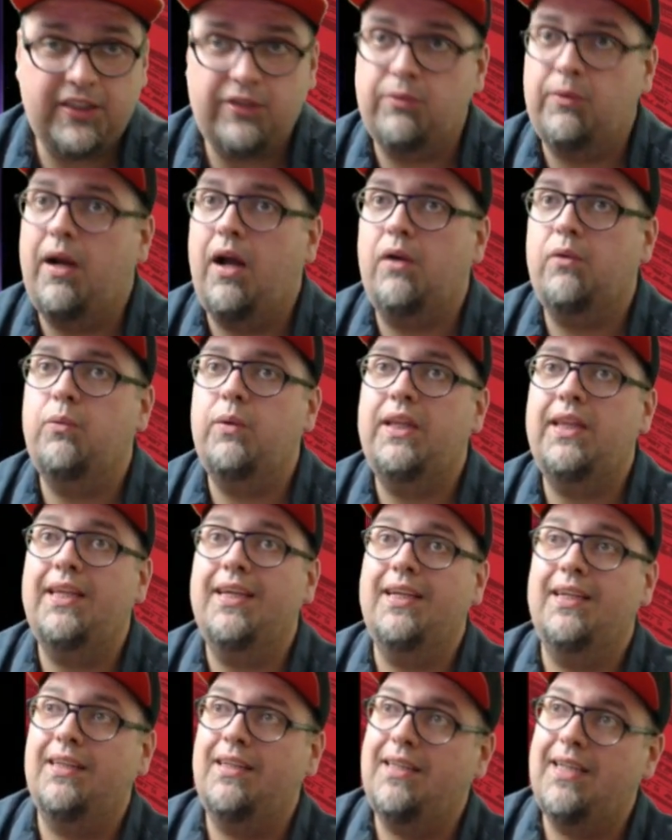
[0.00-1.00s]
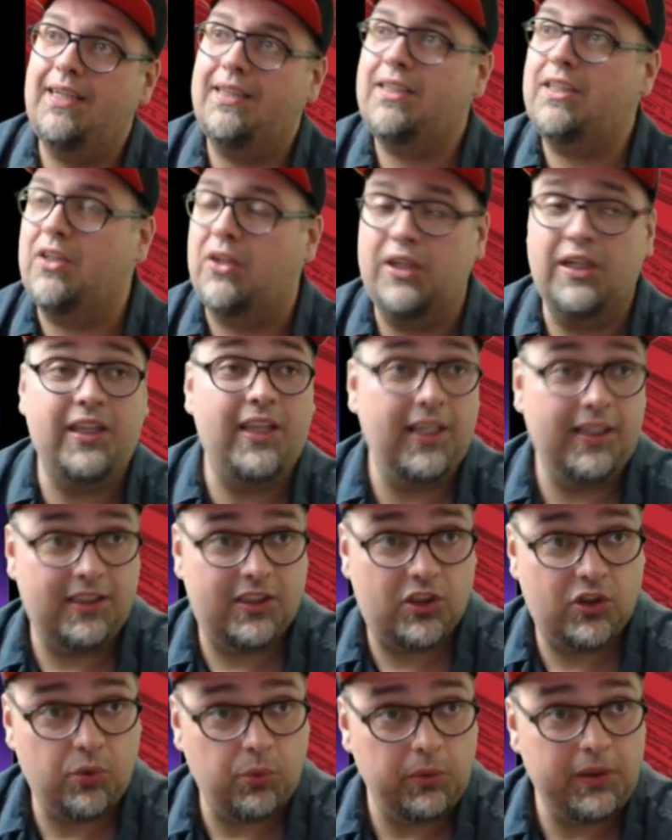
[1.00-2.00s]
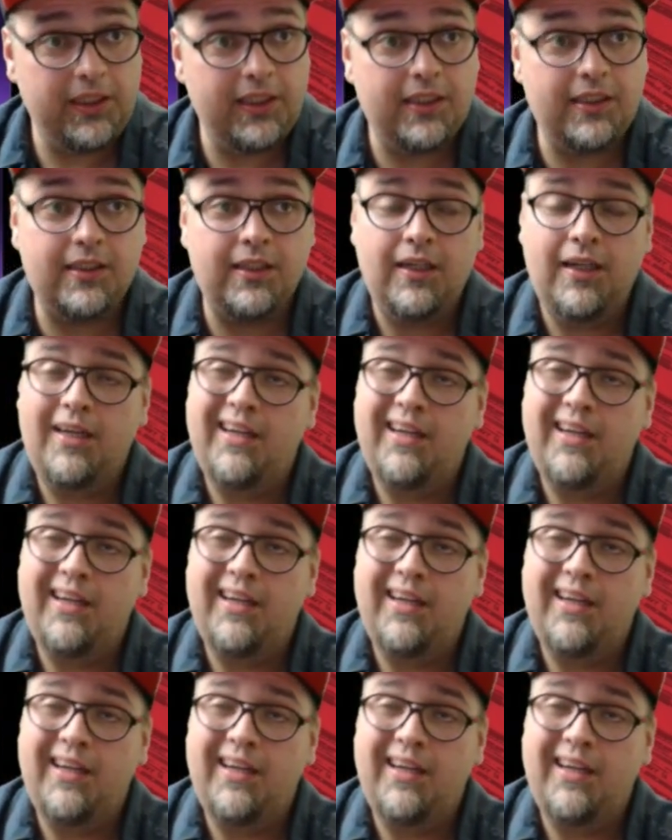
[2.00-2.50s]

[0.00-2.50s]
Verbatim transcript: around with it and get certain things tweaked